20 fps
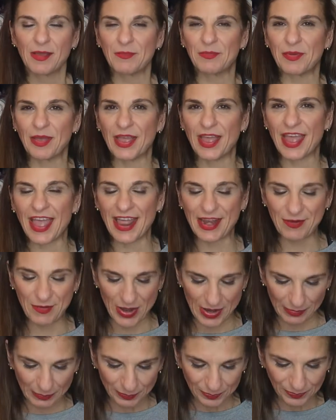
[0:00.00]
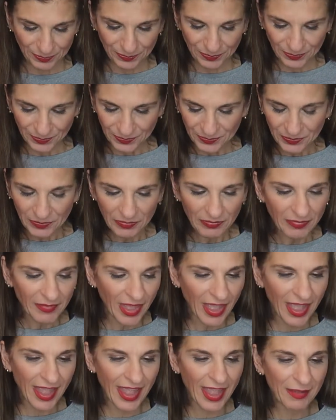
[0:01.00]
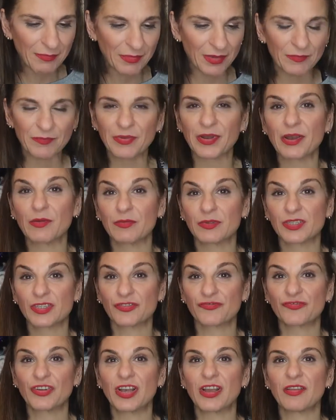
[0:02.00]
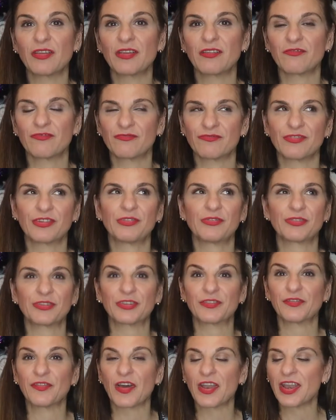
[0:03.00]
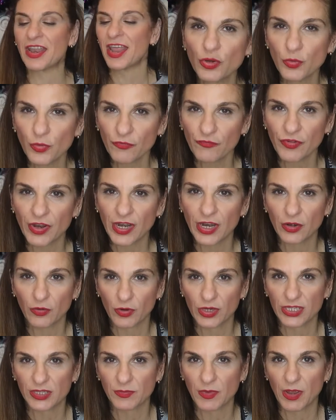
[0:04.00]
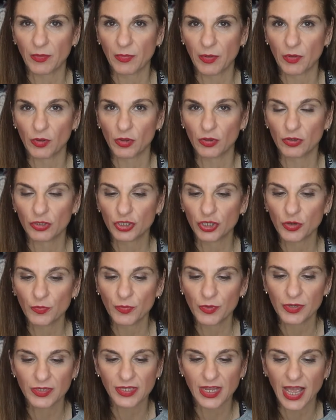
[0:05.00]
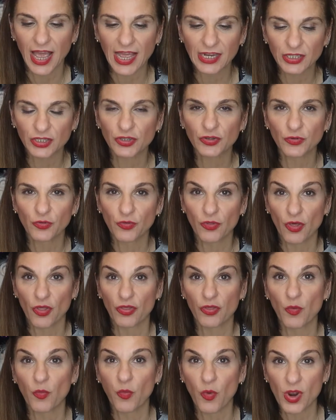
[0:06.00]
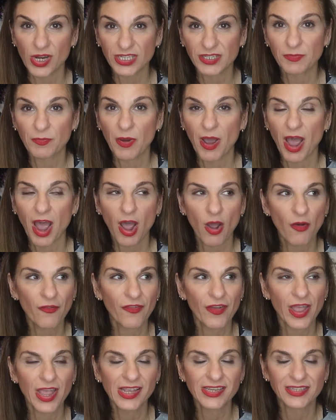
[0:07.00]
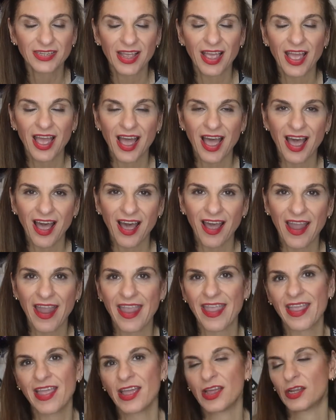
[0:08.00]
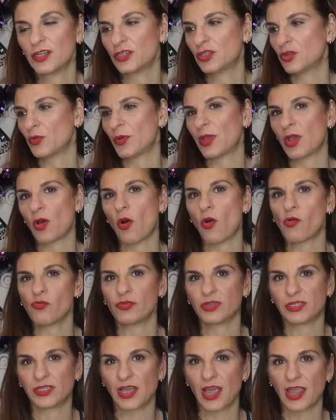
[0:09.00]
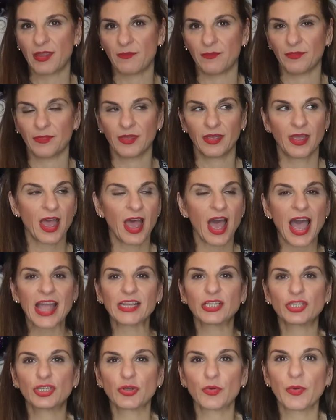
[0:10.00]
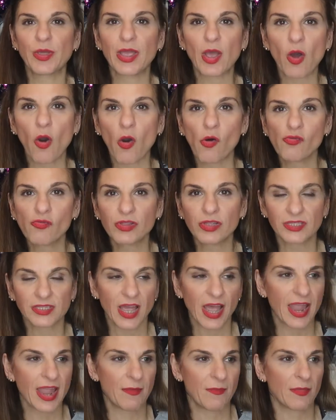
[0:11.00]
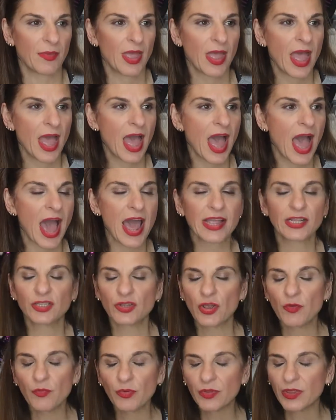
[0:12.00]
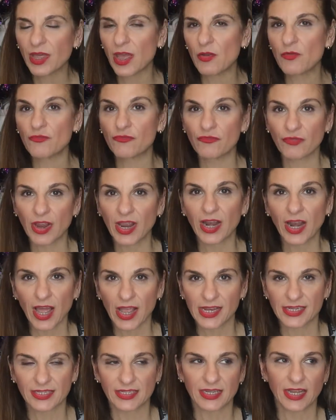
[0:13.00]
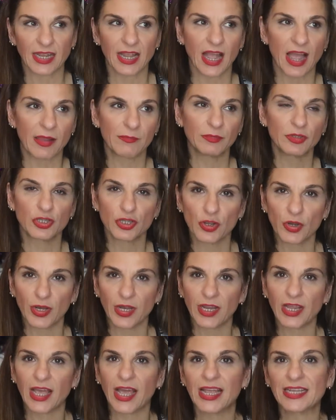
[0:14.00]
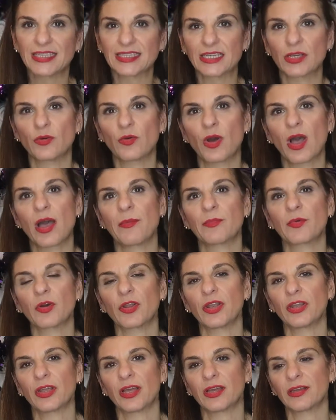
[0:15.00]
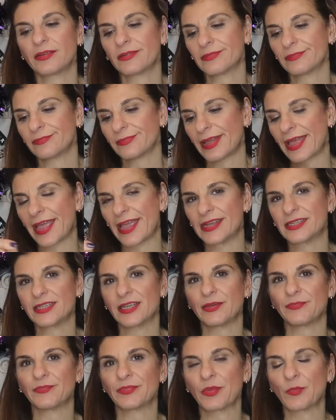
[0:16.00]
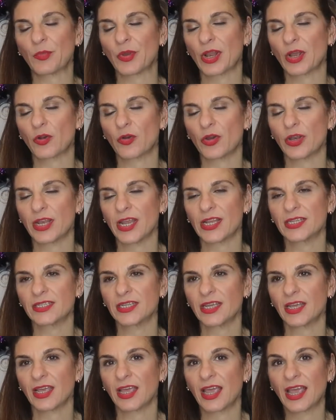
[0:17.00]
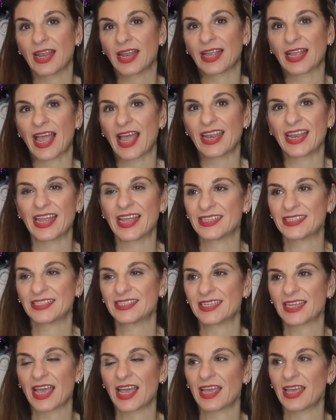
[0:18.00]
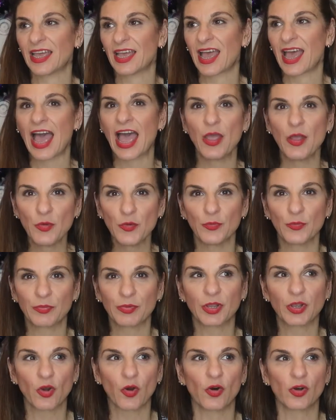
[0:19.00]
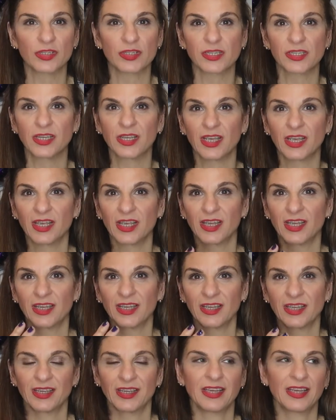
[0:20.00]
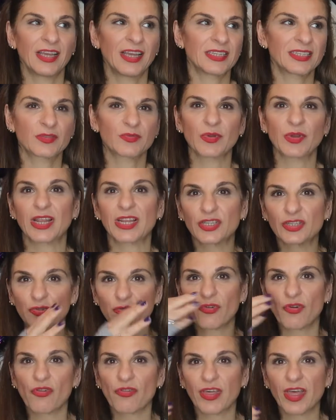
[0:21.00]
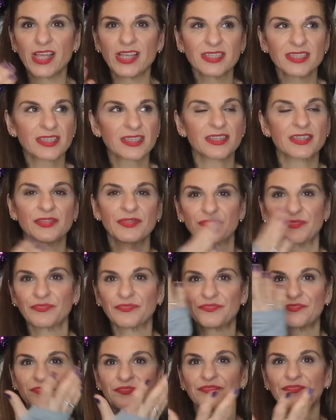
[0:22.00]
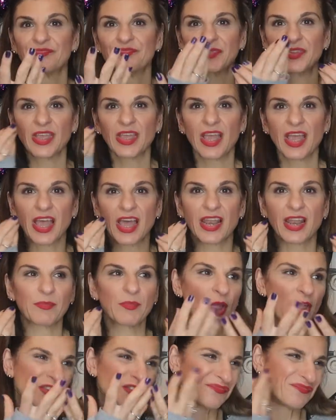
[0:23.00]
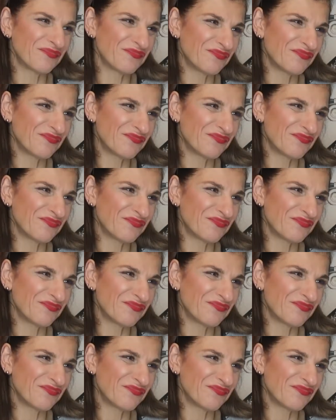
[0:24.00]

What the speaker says: But anyway, but it was really real good fun. You know what really annoys me about YouTubers? And you know, the worst part of it is I do it all the time. I do it all the time. I do it without realising I'm doing it until I'm going to edit. When I go and edit, and I can't edit it out because it's when I do all this. And I'm going,